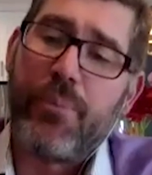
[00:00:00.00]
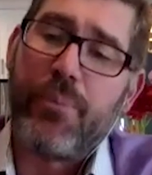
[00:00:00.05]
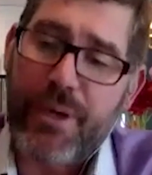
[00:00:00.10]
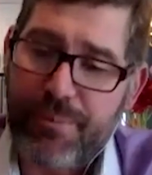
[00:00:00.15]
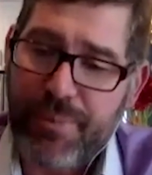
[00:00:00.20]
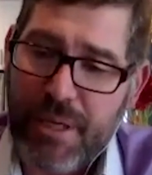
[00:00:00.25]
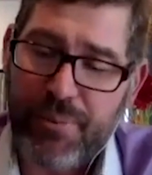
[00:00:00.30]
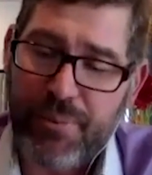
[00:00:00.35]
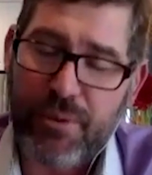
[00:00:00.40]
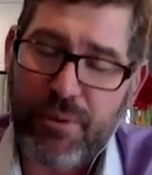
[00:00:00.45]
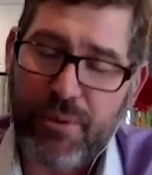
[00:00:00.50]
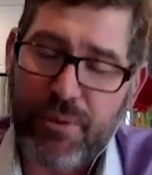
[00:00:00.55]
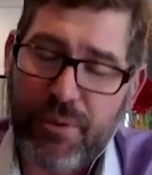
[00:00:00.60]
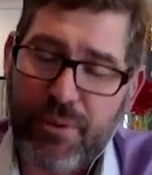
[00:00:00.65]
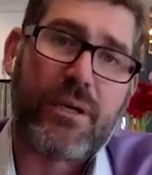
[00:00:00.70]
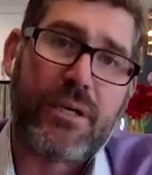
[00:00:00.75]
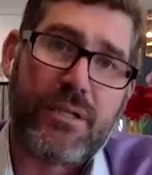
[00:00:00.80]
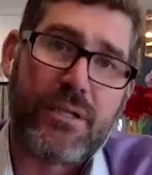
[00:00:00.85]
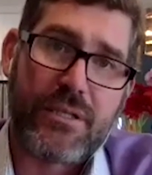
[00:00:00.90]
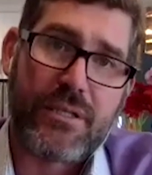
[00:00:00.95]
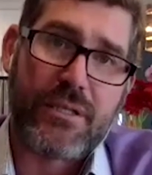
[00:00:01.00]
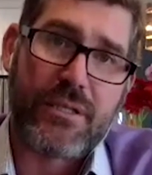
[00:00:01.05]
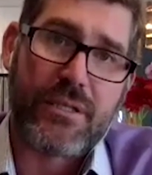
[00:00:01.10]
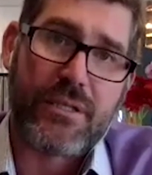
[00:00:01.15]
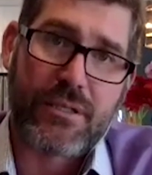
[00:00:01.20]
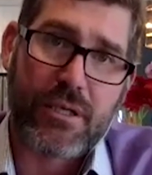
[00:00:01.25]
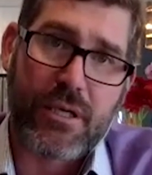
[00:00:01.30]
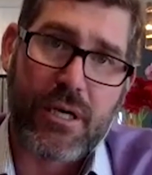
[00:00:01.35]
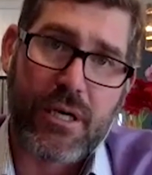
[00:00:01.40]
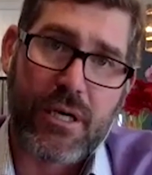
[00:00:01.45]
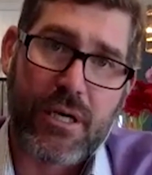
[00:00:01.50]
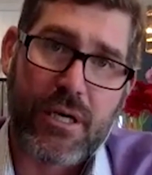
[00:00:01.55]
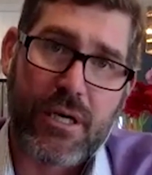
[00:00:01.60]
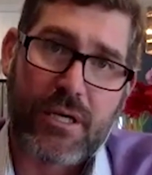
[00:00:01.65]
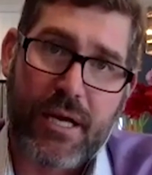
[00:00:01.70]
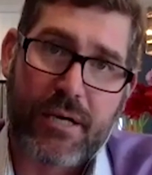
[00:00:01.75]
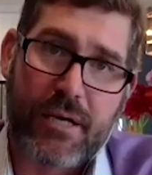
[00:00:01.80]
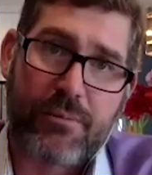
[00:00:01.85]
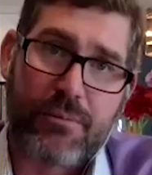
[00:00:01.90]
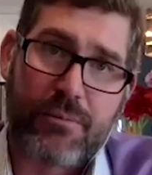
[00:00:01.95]
putting people in a consistent
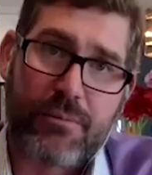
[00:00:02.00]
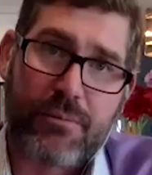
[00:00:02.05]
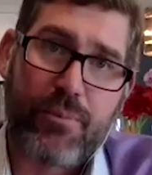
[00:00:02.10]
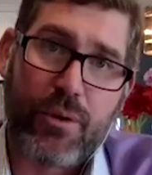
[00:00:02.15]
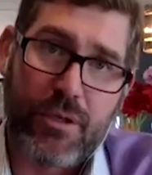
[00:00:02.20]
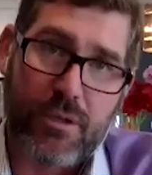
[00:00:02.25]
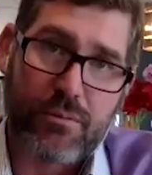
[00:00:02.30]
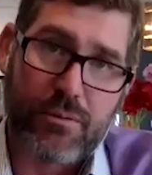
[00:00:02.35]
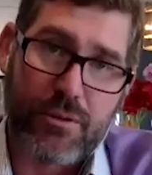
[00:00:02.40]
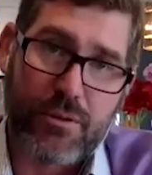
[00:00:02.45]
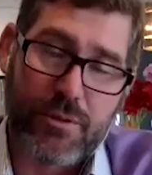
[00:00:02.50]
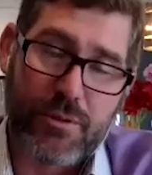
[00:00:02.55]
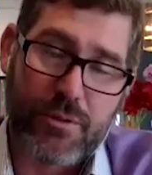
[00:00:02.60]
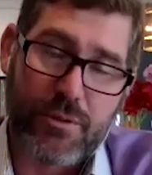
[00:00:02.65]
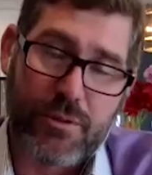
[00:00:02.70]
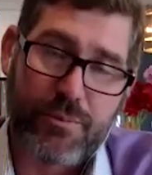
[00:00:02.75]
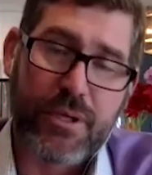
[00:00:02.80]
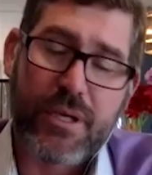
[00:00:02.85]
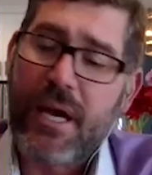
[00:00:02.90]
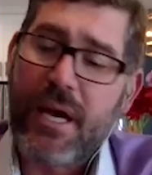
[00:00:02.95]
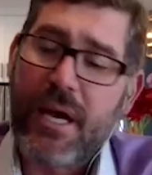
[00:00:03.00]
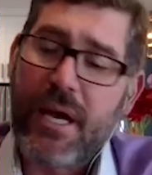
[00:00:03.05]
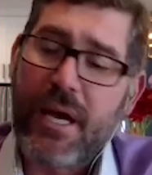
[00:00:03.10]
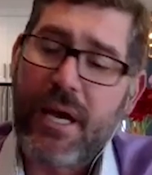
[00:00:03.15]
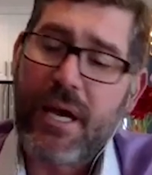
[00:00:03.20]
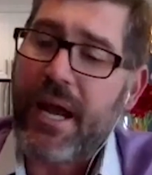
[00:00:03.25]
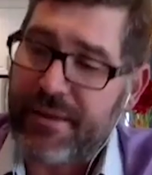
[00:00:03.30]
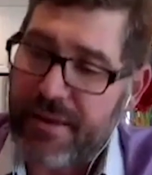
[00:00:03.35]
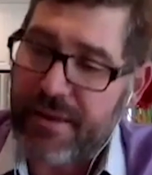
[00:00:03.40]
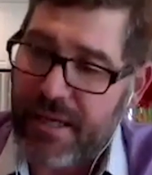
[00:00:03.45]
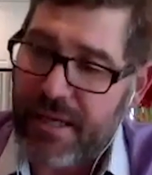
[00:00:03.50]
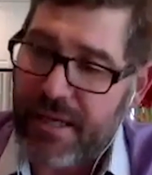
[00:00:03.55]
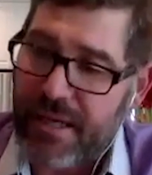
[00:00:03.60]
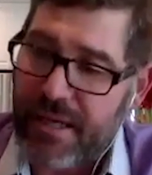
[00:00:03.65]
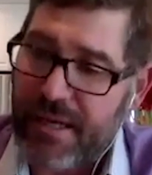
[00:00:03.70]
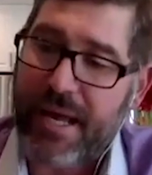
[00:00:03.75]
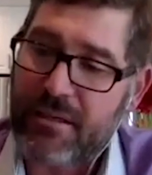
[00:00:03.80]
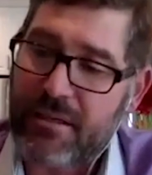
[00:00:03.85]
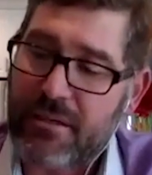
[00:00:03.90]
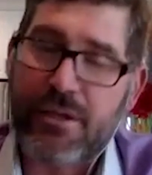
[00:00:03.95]
contact you know sport and
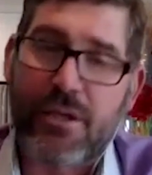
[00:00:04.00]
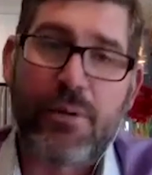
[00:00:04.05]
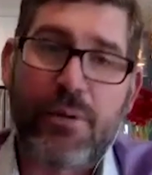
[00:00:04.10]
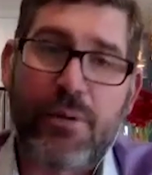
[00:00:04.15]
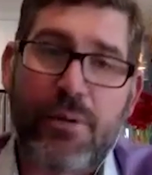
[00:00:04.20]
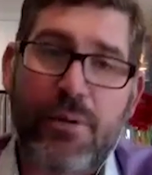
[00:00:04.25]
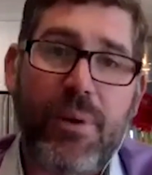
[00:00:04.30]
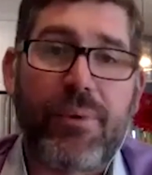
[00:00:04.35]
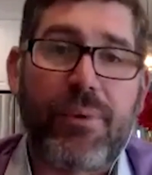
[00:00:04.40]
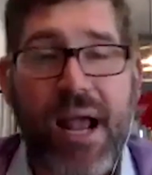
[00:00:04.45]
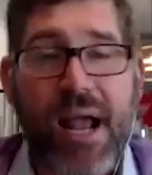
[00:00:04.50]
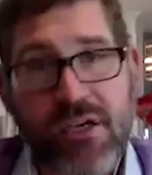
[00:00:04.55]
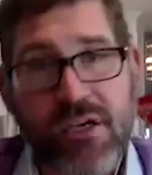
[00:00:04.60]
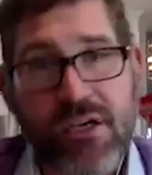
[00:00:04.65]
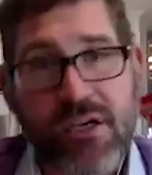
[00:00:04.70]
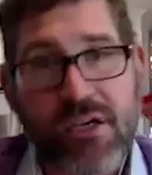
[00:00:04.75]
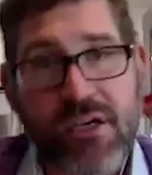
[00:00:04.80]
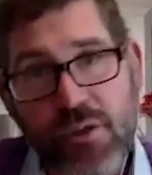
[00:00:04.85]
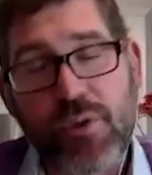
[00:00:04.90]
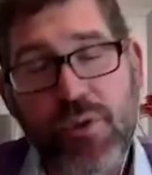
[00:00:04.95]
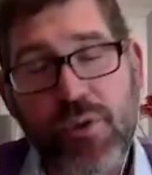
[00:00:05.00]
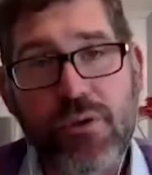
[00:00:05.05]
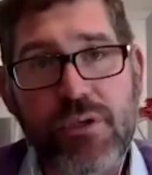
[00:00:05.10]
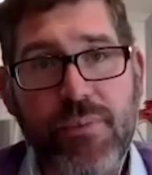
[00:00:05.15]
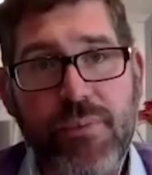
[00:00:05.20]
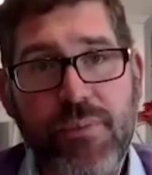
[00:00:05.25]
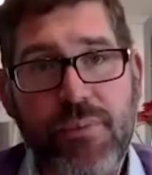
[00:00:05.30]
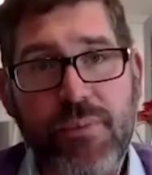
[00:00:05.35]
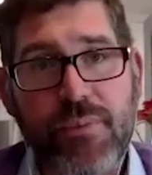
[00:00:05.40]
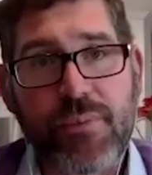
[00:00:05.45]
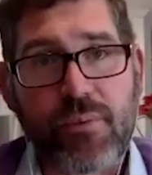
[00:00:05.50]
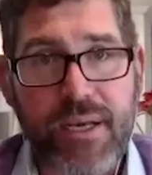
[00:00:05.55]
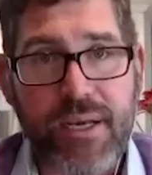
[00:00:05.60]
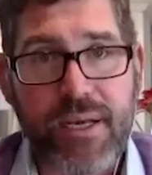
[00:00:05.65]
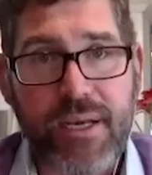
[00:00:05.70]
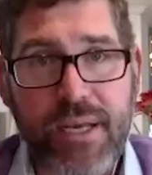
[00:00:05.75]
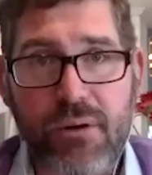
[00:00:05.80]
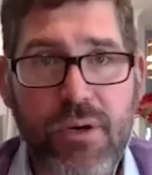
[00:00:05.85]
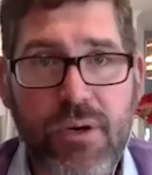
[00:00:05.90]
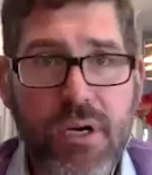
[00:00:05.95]
then handling the people that actually want to do something
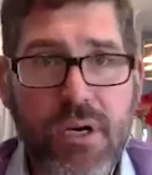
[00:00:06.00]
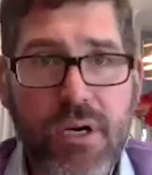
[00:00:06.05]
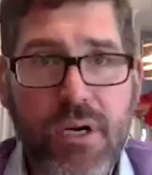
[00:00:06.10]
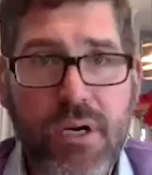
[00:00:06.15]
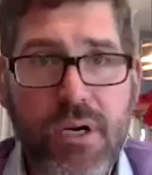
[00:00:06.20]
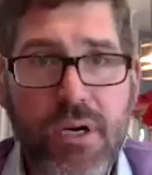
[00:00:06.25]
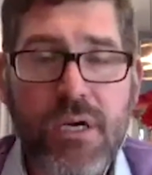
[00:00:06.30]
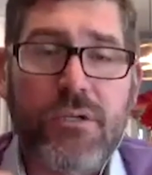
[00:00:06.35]
right now